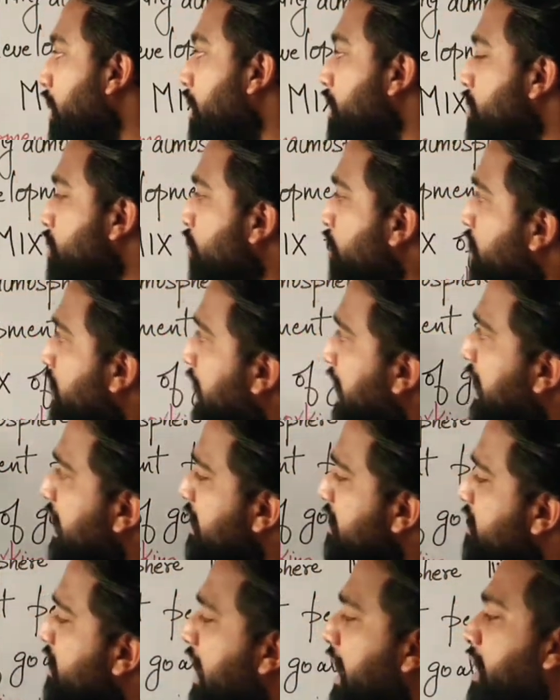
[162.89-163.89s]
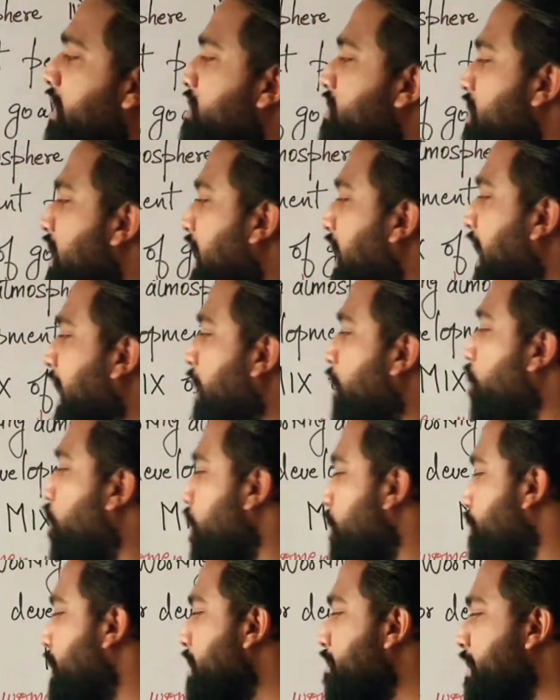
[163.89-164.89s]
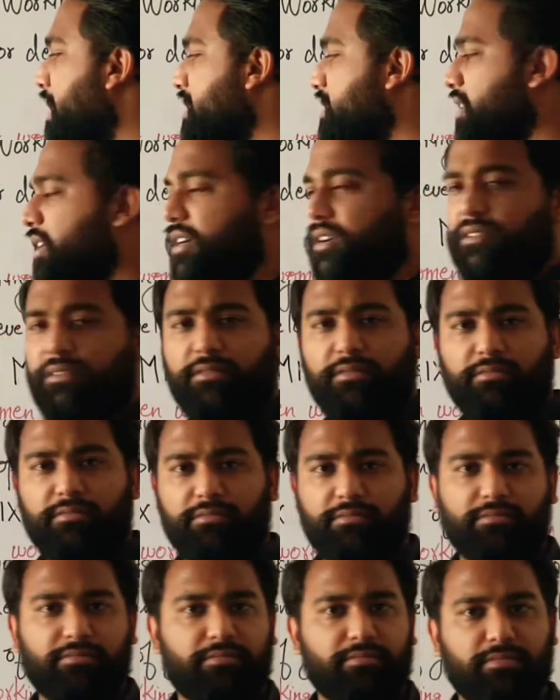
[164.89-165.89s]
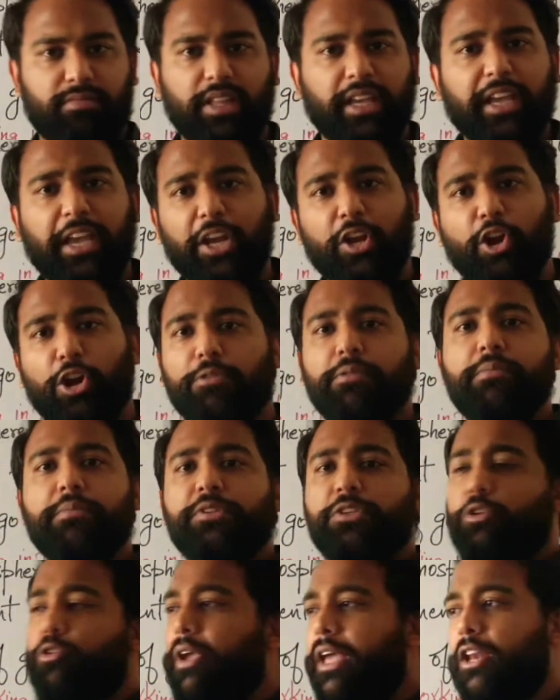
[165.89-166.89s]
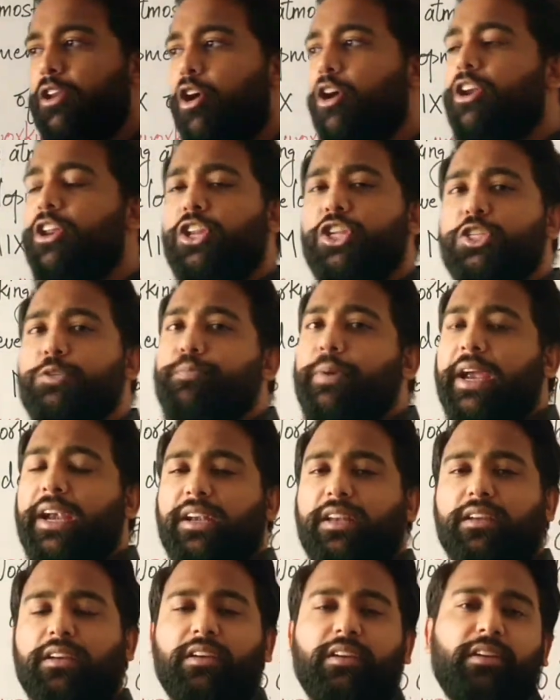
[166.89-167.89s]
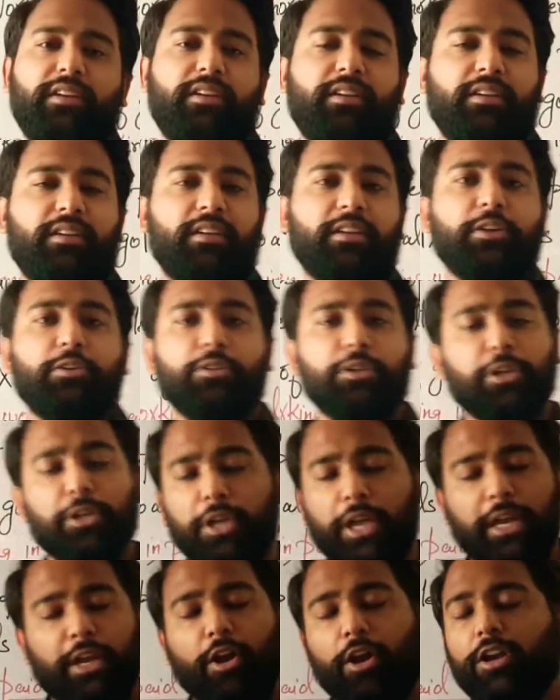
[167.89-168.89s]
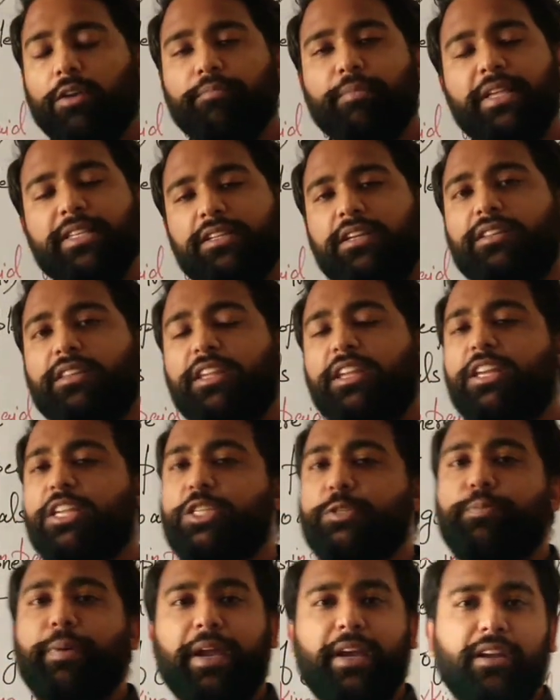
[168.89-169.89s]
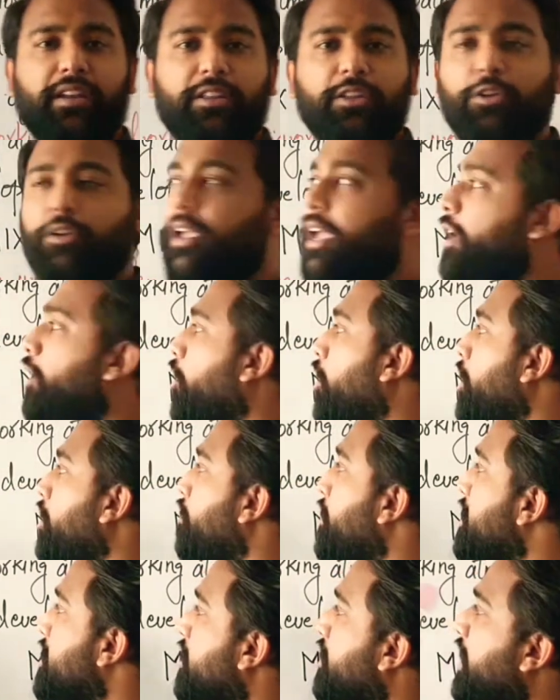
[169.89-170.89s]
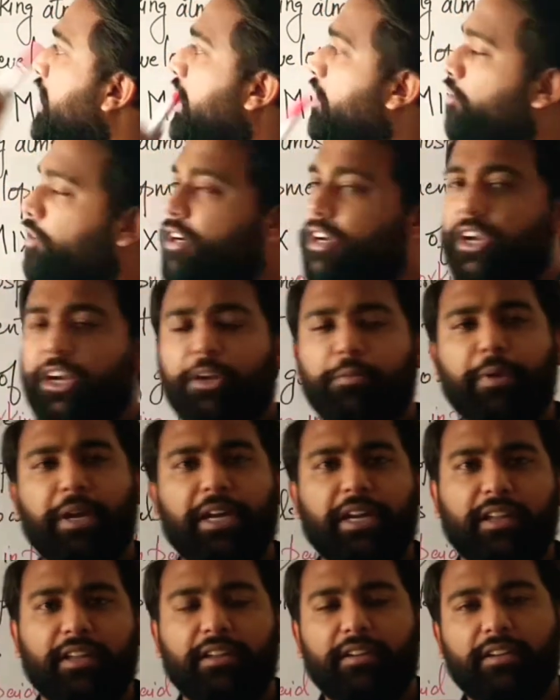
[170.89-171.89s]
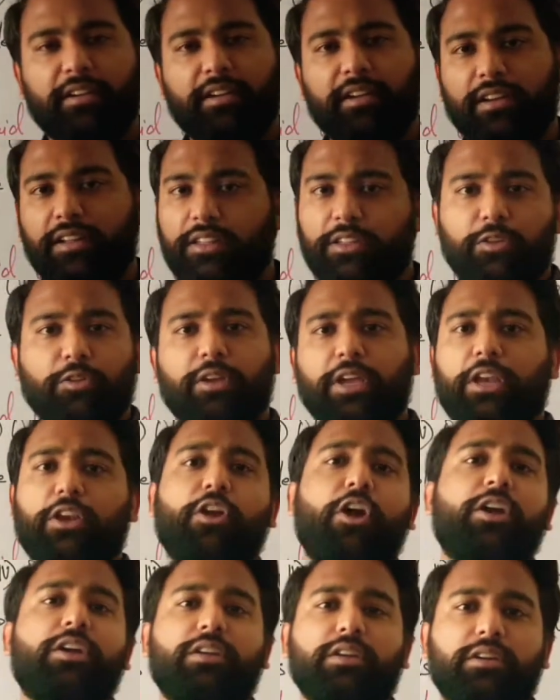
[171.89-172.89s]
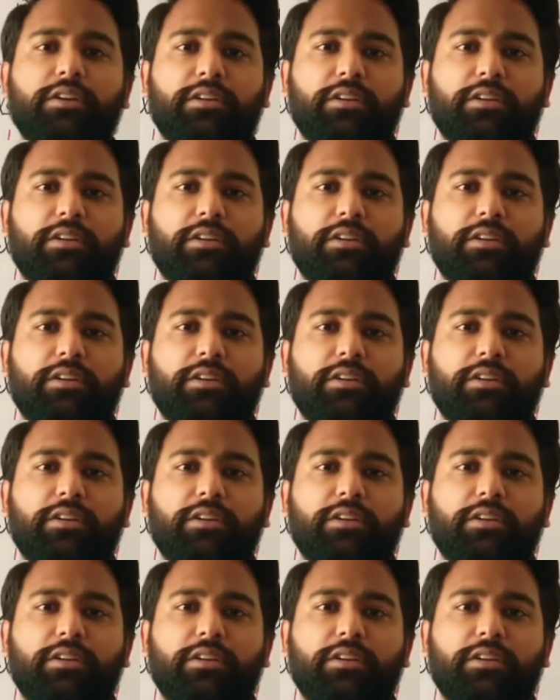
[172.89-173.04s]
So, these things, they cannot be measured. They cannot be measured. You cannot respect. You cannot measure the respect. You cannot measure the equal treatment. You cannot.